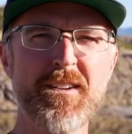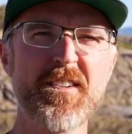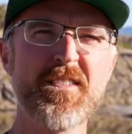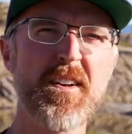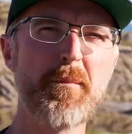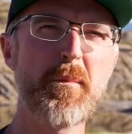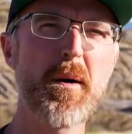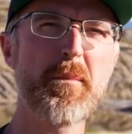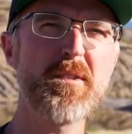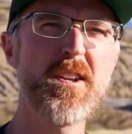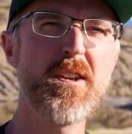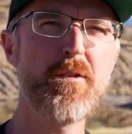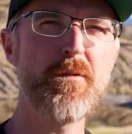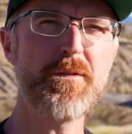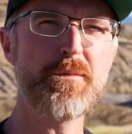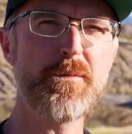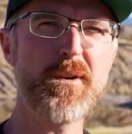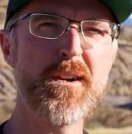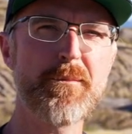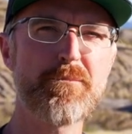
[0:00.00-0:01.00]
To sum up
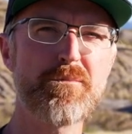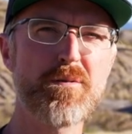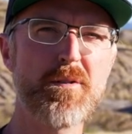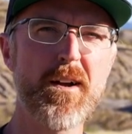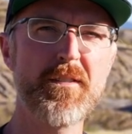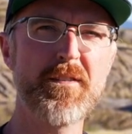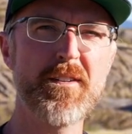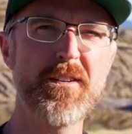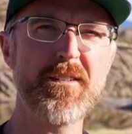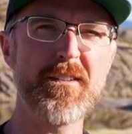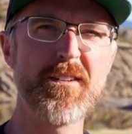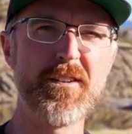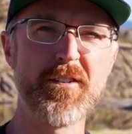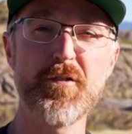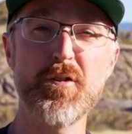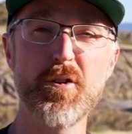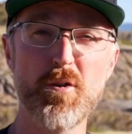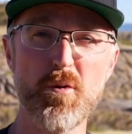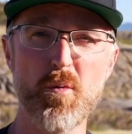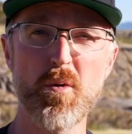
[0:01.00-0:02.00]
Q3 to present in
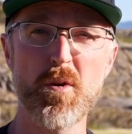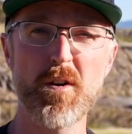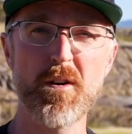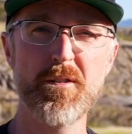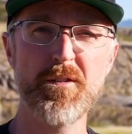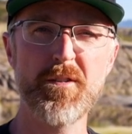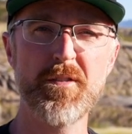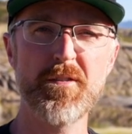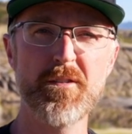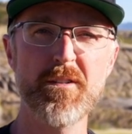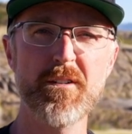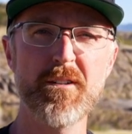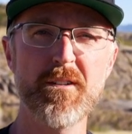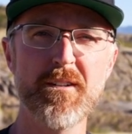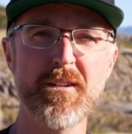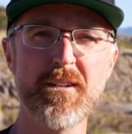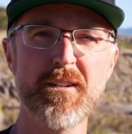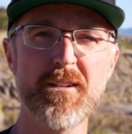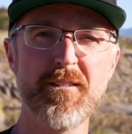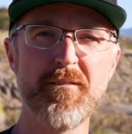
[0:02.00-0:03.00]
two words,
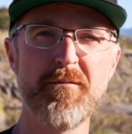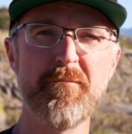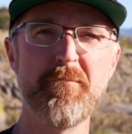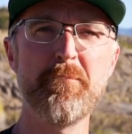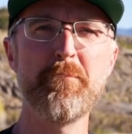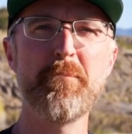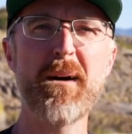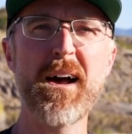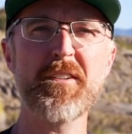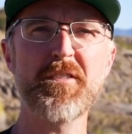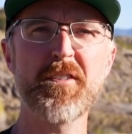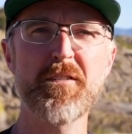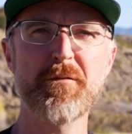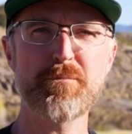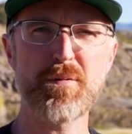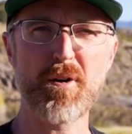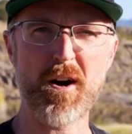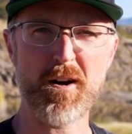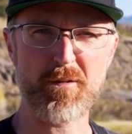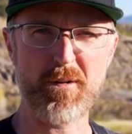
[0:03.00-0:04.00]

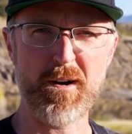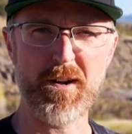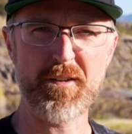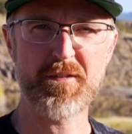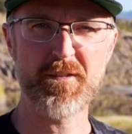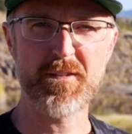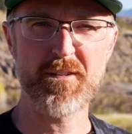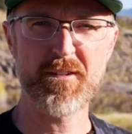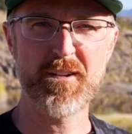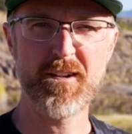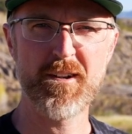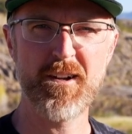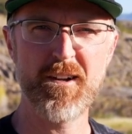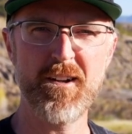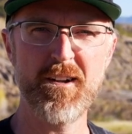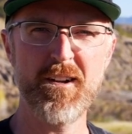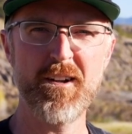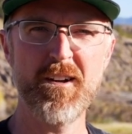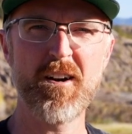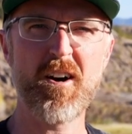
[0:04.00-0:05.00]
massive progress.
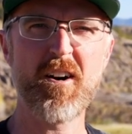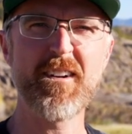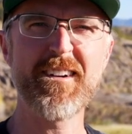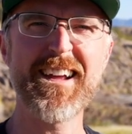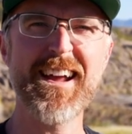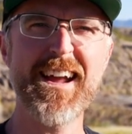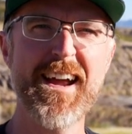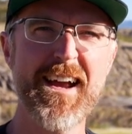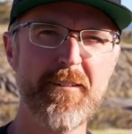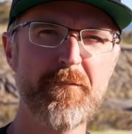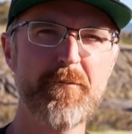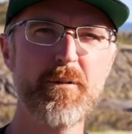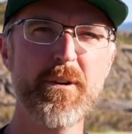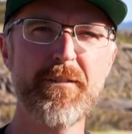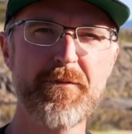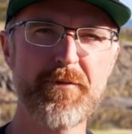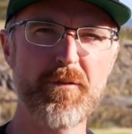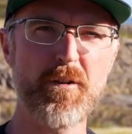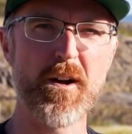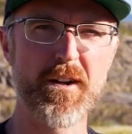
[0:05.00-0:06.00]
On
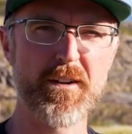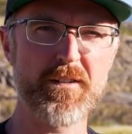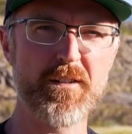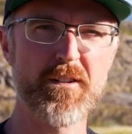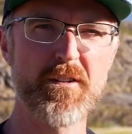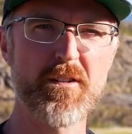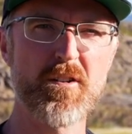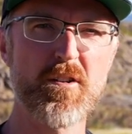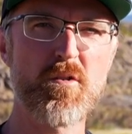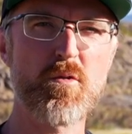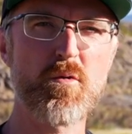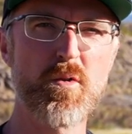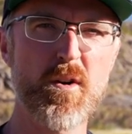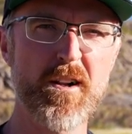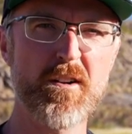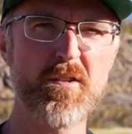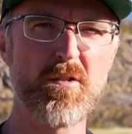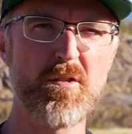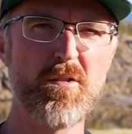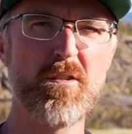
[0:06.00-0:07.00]
every front,
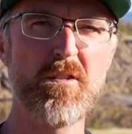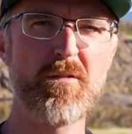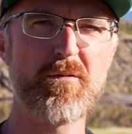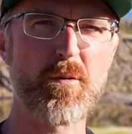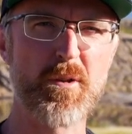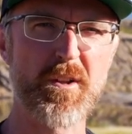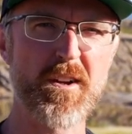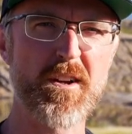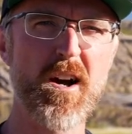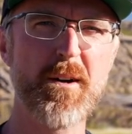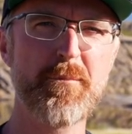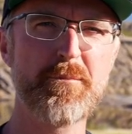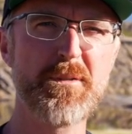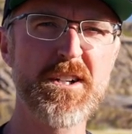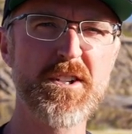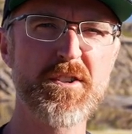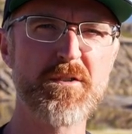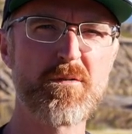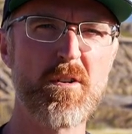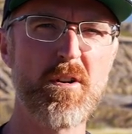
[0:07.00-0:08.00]
critical for the
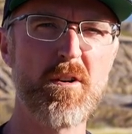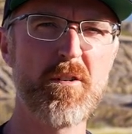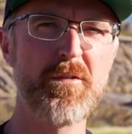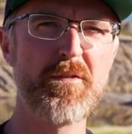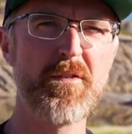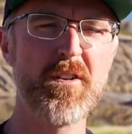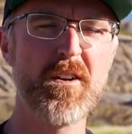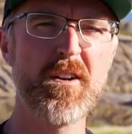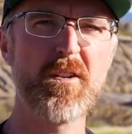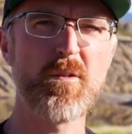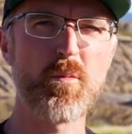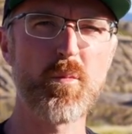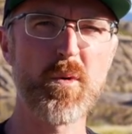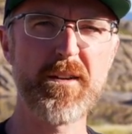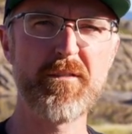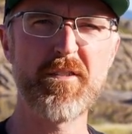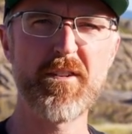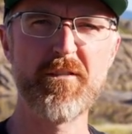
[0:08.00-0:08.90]
company's growth, we've